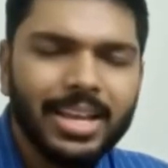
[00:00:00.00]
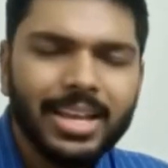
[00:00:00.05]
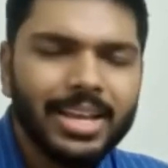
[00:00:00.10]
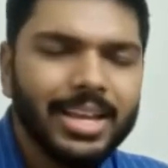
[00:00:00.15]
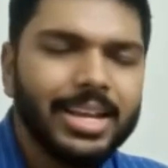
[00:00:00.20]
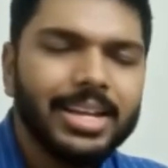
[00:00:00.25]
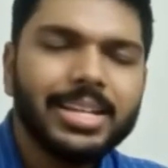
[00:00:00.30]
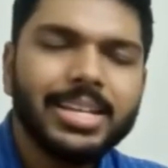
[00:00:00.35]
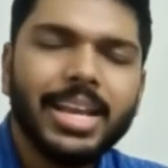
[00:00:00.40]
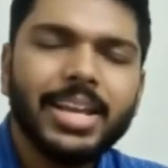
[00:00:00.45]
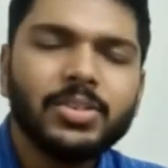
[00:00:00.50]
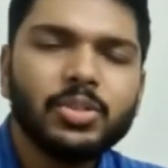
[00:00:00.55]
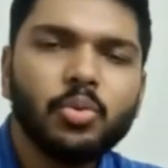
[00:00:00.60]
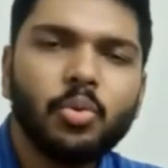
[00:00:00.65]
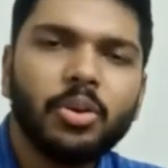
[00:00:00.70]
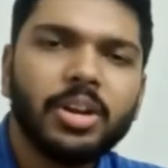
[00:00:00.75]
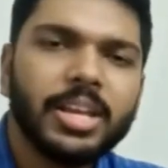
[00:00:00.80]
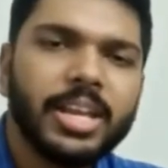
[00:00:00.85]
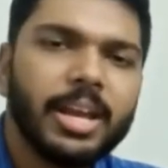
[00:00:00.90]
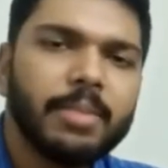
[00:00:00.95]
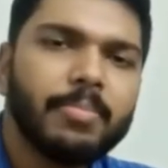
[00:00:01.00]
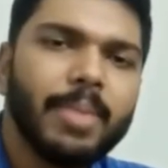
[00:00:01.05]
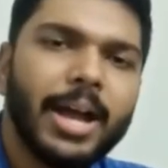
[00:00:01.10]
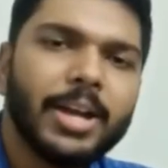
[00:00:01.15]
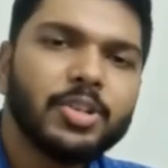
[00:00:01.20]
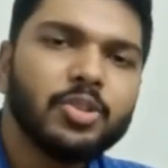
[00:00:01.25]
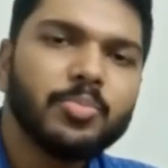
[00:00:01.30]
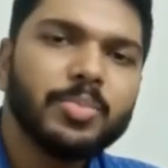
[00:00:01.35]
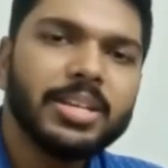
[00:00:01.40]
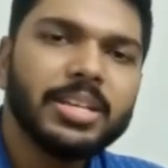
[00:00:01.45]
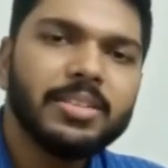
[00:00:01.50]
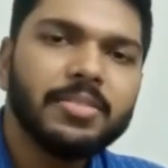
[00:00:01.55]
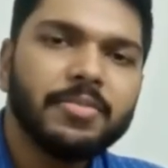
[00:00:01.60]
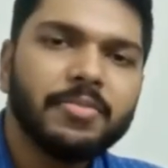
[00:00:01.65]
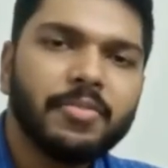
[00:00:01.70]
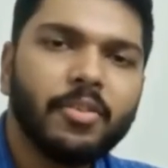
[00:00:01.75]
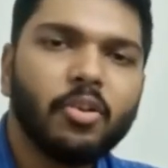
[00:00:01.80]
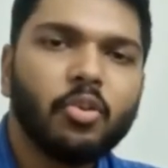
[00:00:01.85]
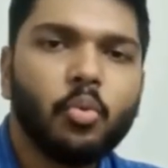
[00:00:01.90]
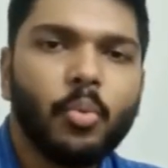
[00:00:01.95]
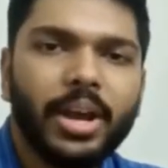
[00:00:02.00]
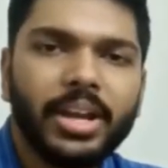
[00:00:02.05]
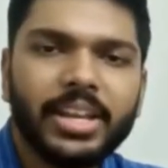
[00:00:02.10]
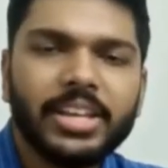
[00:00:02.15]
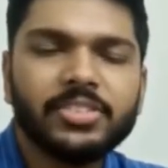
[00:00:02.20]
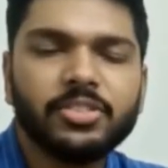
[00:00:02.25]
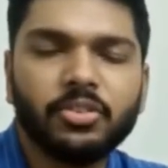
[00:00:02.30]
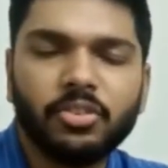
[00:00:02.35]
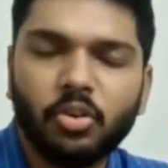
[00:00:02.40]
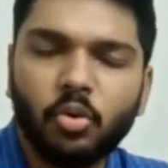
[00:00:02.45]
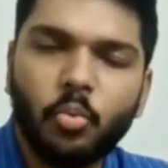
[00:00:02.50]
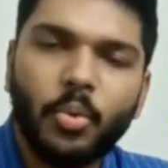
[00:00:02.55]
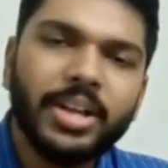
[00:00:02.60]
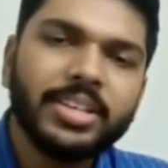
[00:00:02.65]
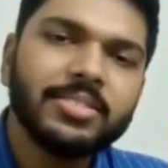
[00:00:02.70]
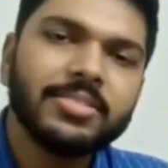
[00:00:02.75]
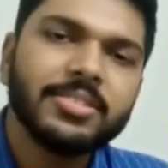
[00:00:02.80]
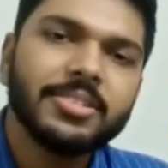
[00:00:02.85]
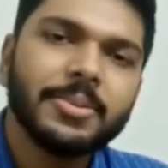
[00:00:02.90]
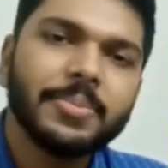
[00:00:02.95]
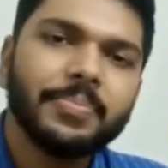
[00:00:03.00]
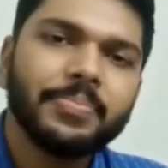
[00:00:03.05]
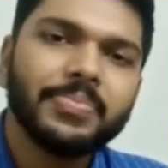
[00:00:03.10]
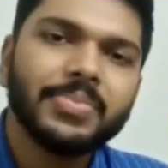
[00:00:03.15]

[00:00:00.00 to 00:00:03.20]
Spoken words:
in case you want to get back to me for queries or requests.